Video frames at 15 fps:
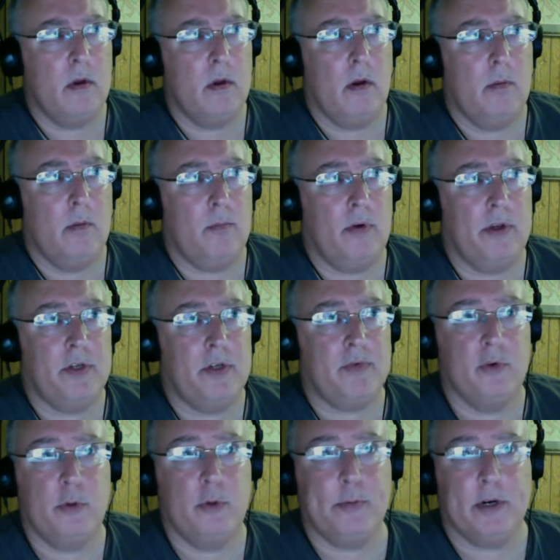Prince
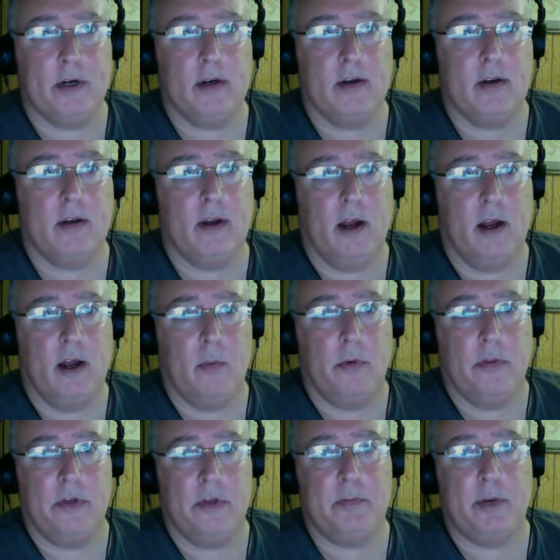Rupert, where the
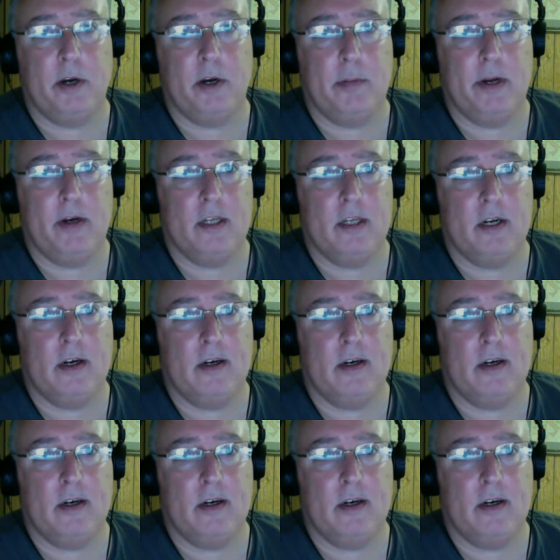spirit bears are.